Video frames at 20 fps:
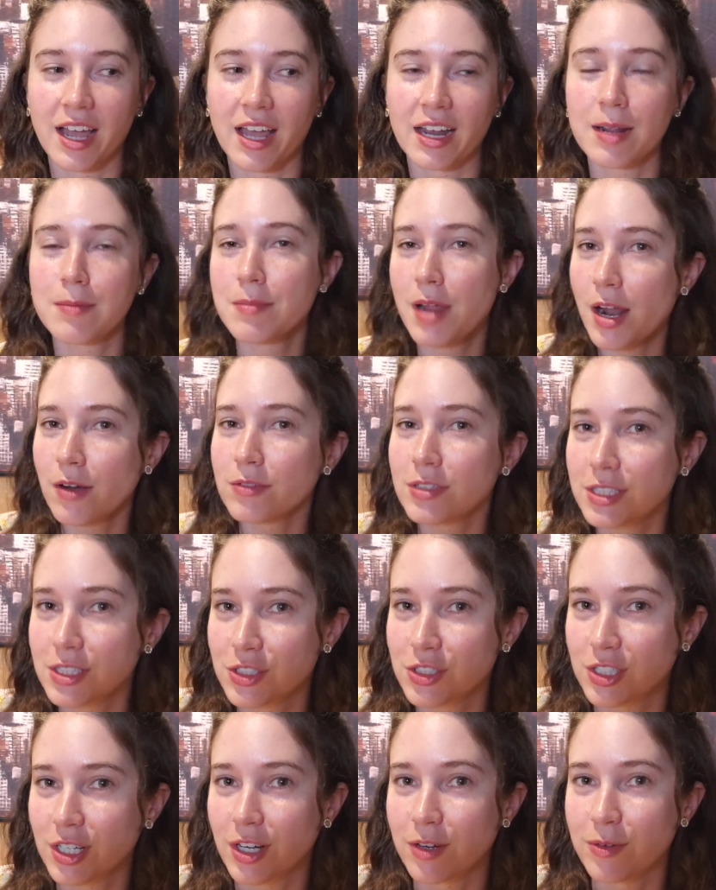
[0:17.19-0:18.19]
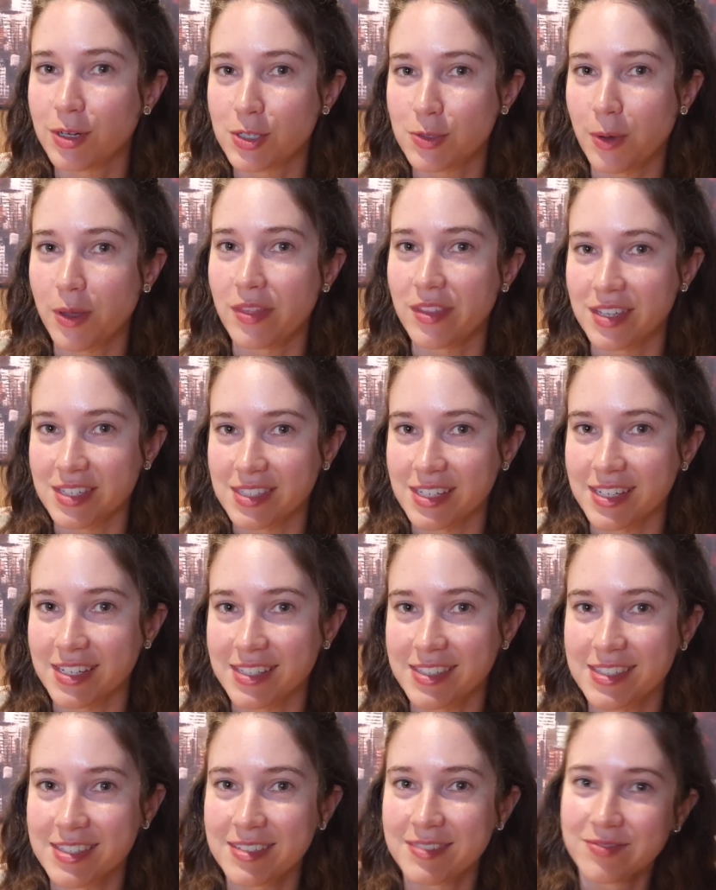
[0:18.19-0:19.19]
And I'm not really sure which one this
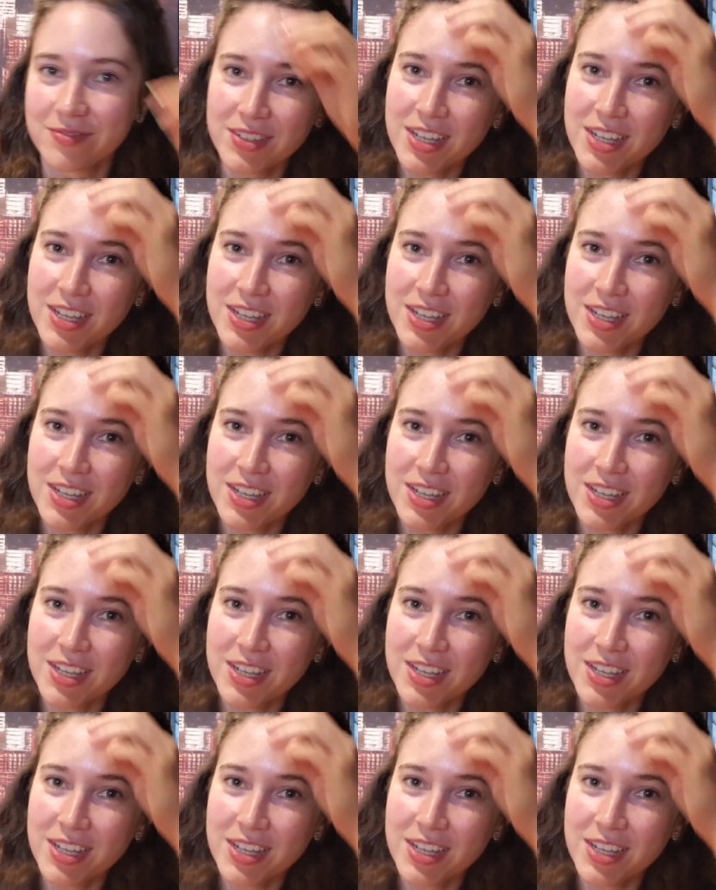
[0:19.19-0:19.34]
is.